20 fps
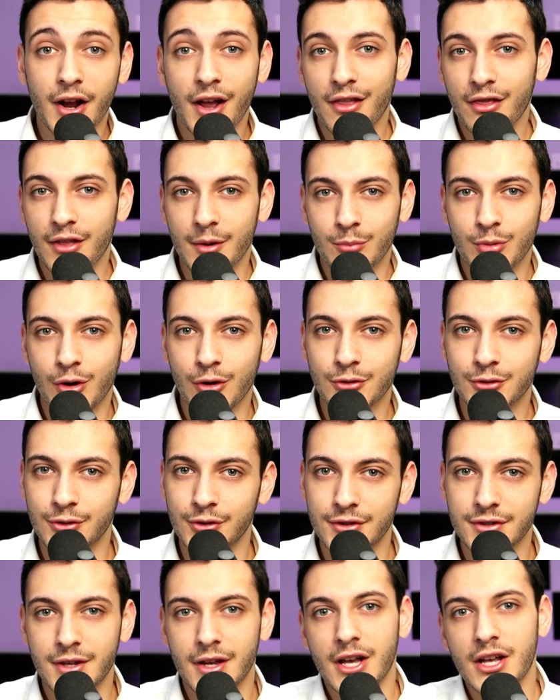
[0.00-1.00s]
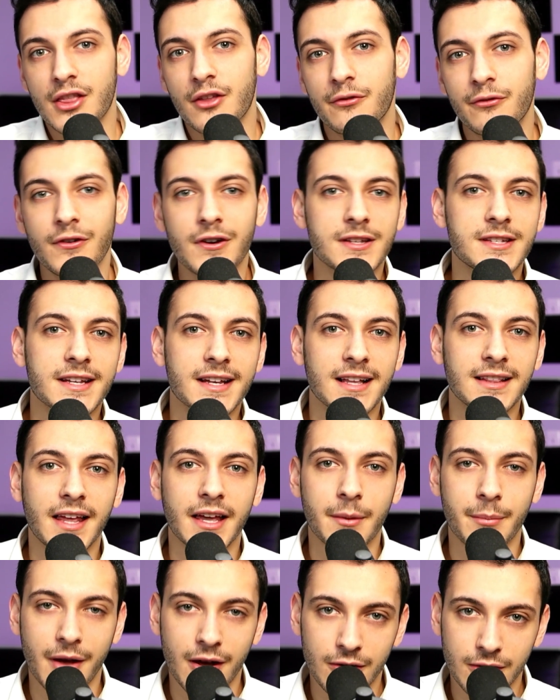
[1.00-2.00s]
than Pro Tools. The first thing I
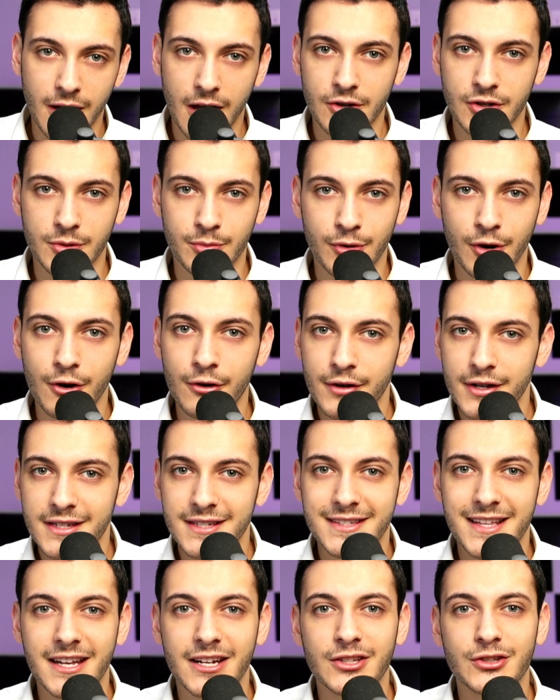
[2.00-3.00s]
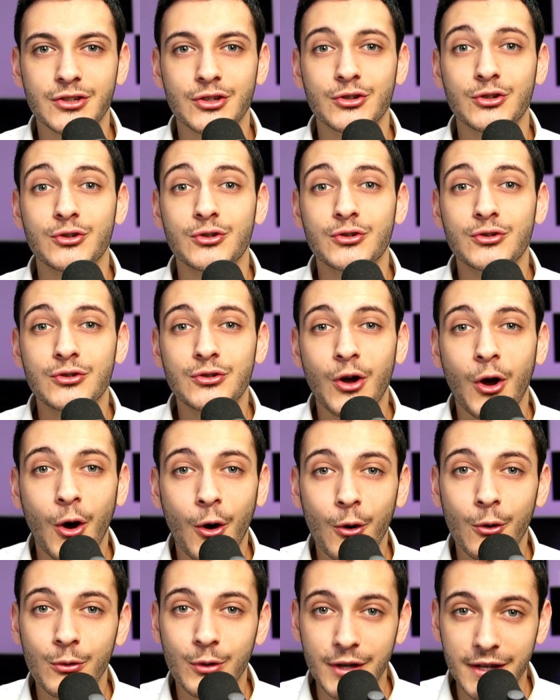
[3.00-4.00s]
like about Logic Pro is that it's
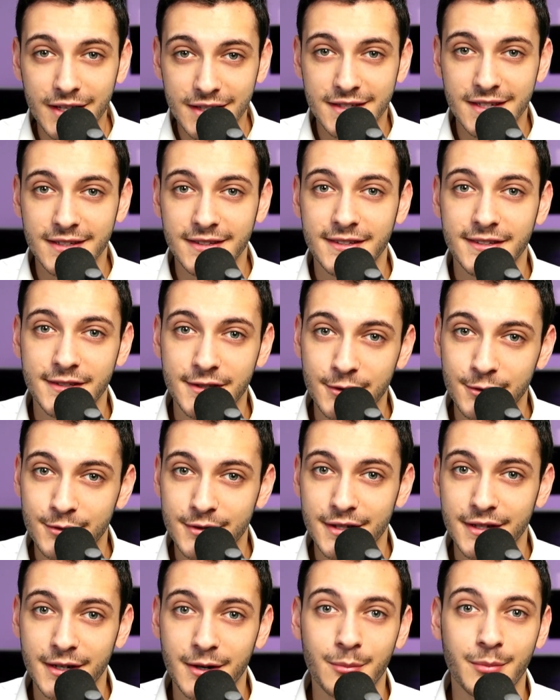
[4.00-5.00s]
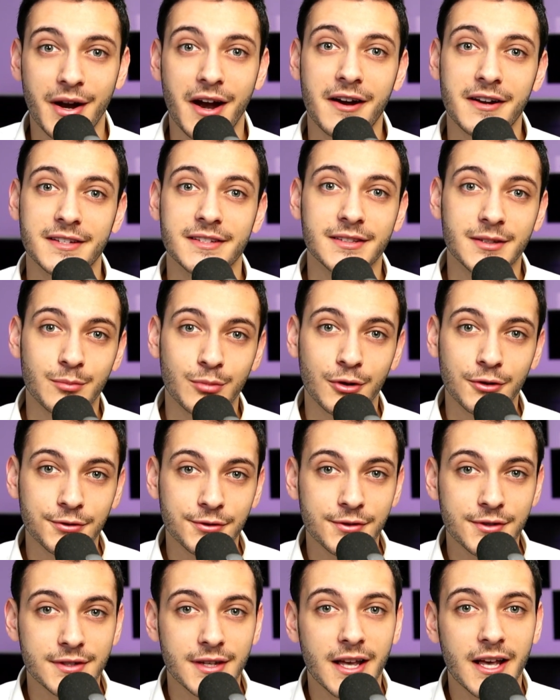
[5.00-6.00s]
so easy to use in comparison to Pro
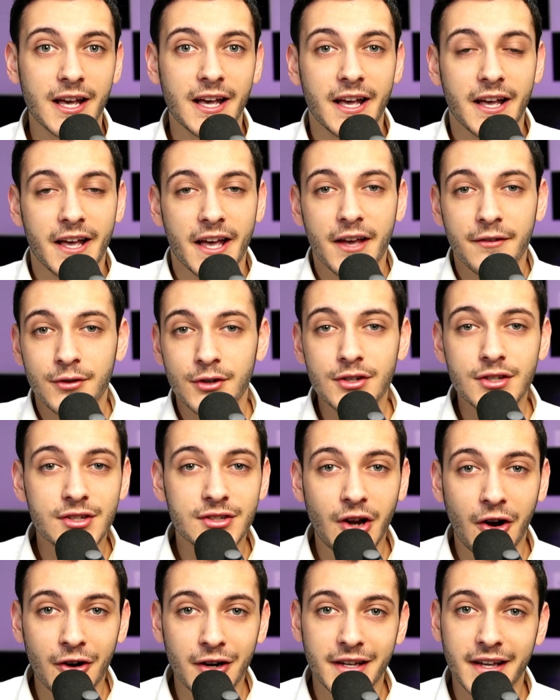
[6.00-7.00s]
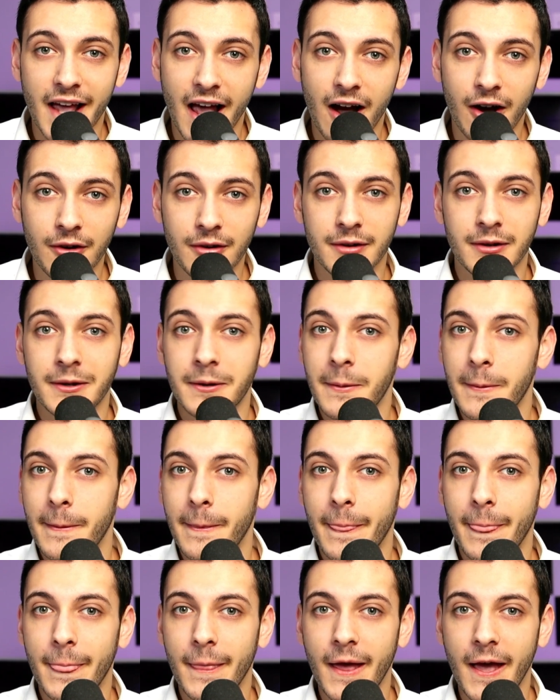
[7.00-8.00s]
Tools. If you're starting out
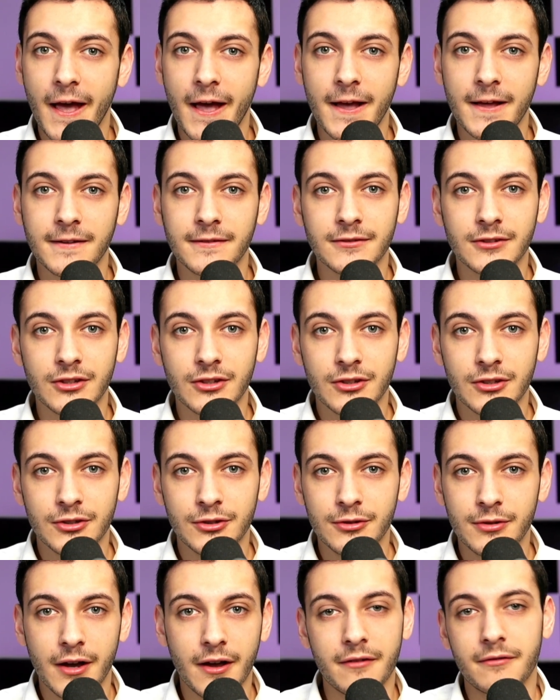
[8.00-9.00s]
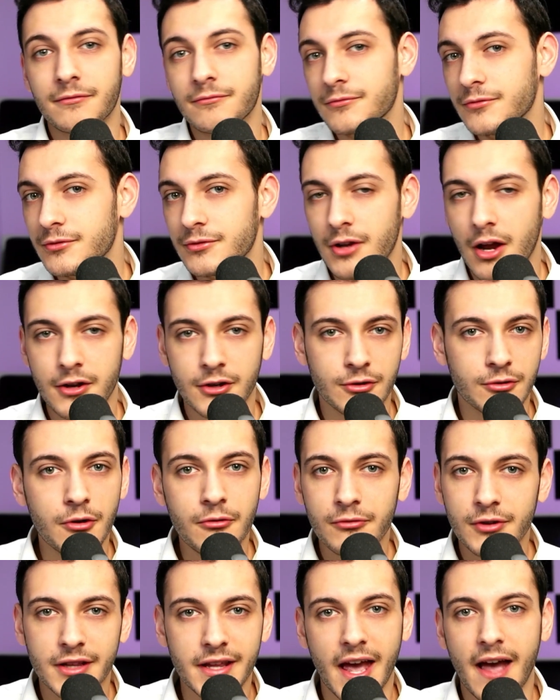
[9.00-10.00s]
and you don't
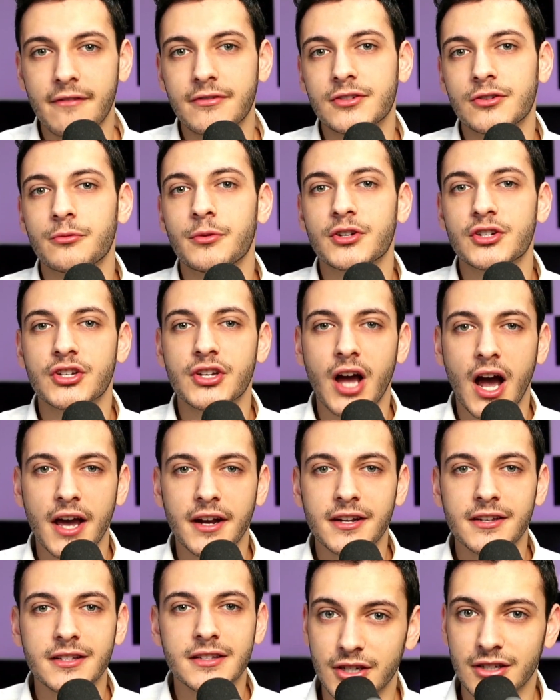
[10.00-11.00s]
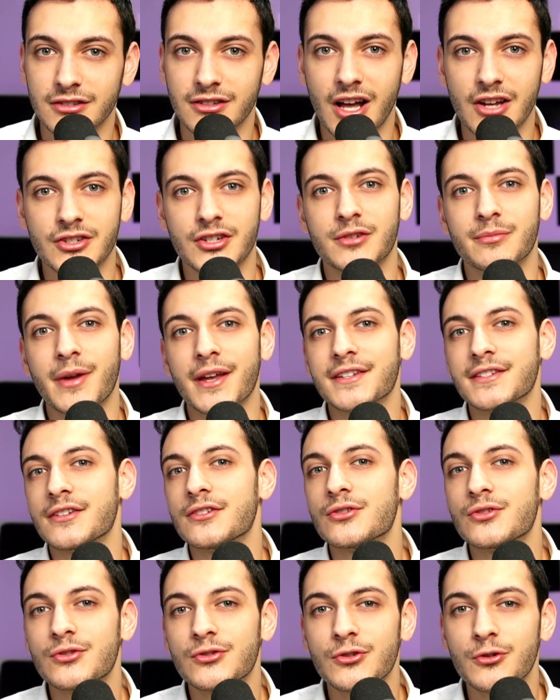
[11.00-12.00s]
really have so much guidance, Logic makes
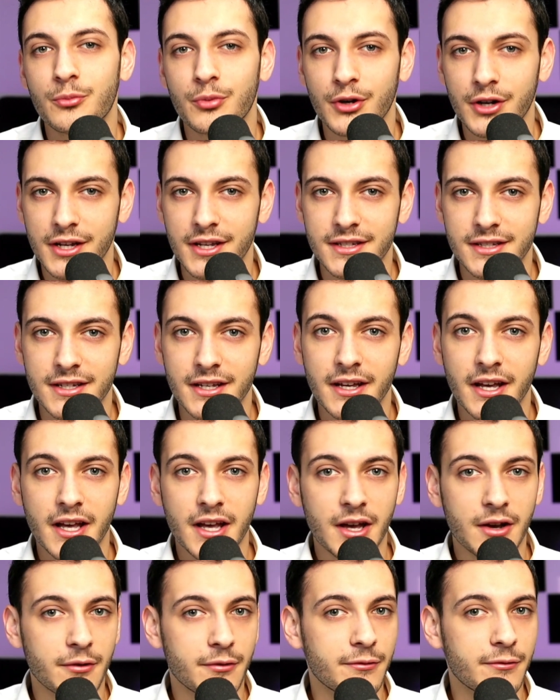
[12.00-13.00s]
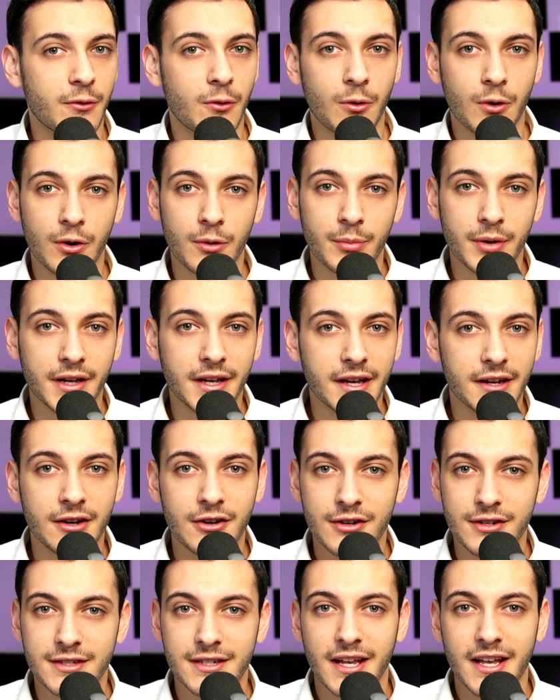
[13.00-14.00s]
it super easy for
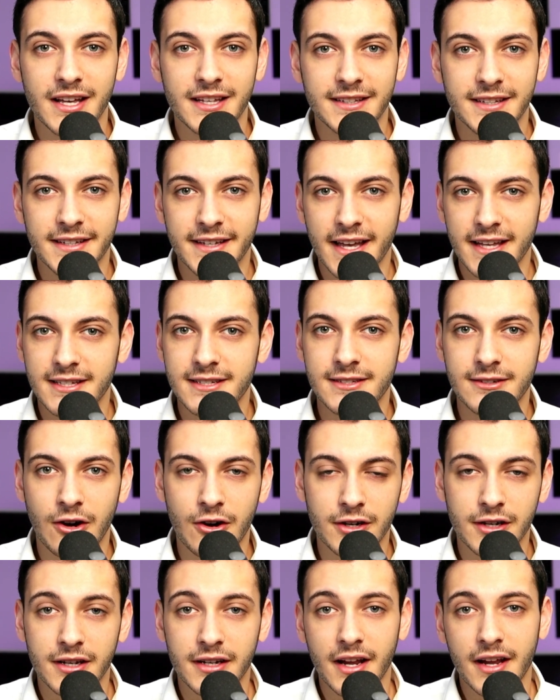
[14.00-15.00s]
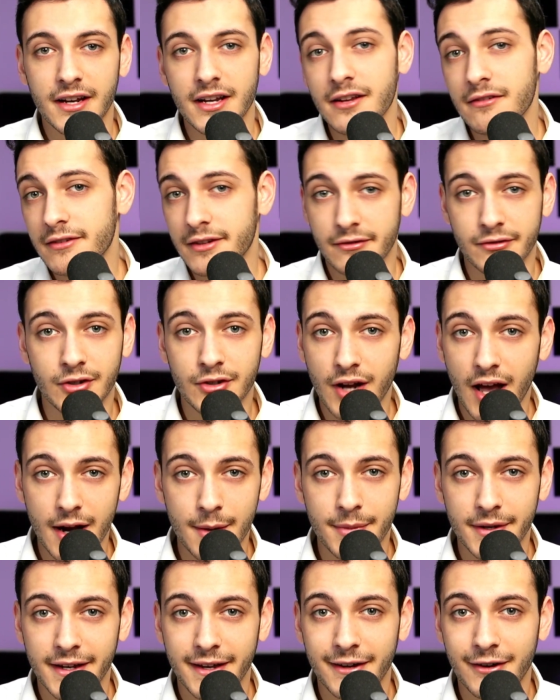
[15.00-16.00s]
beginners to get started. And even if you're not a
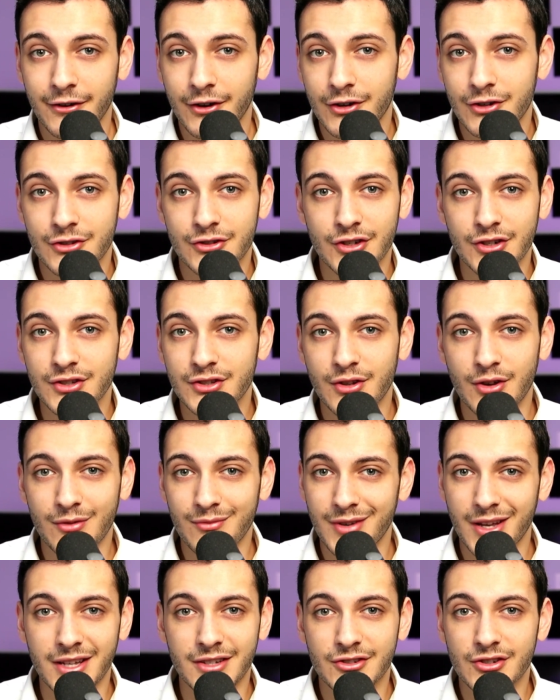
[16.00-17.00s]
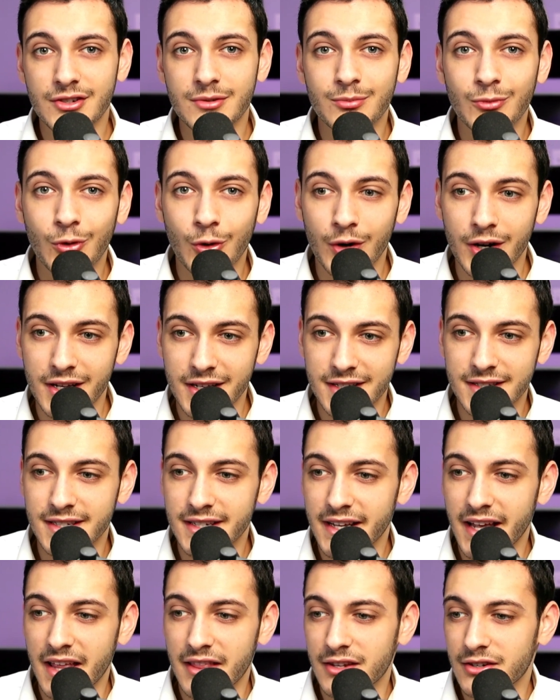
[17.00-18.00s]
beginner, it's just more
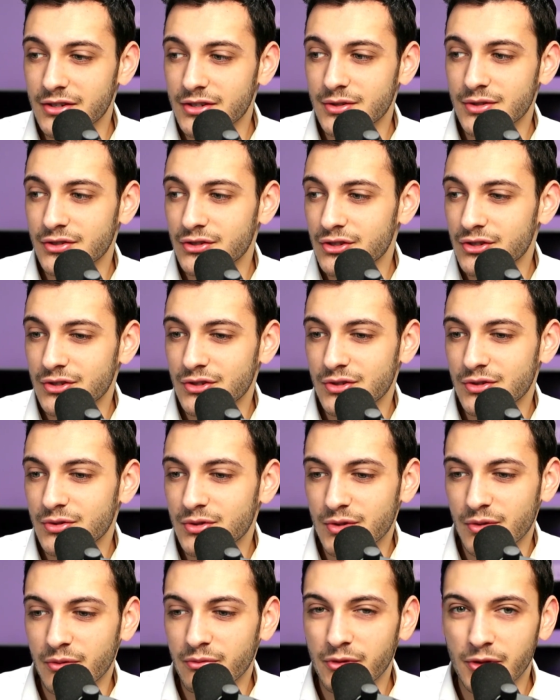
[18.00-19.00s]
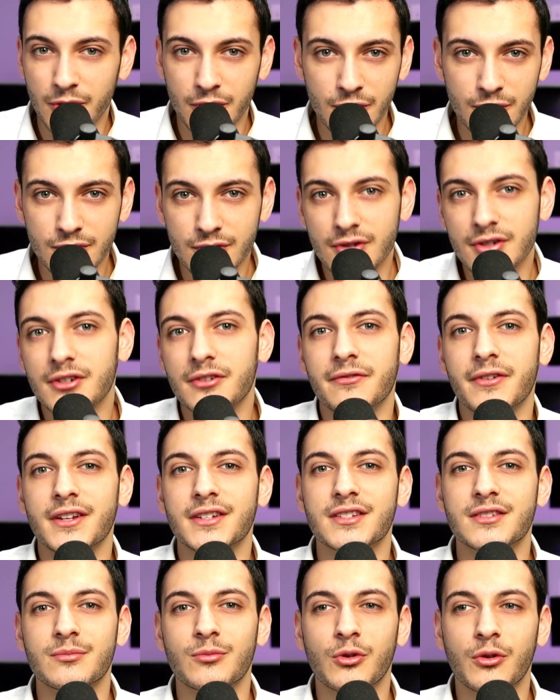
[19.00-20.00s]
easy, and there's just the user interface
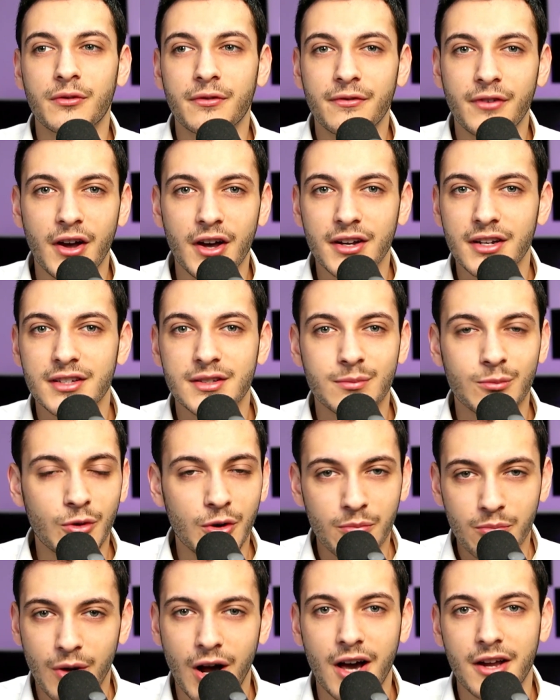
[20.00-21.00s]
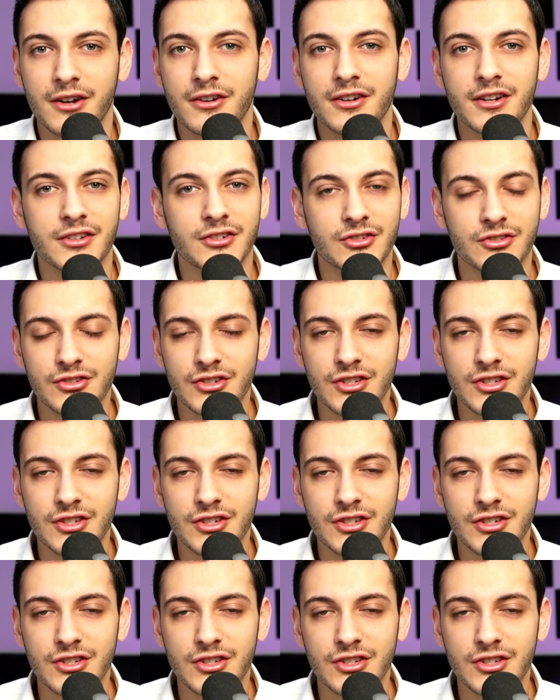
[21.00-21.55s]
is more fun. It's more modern. It's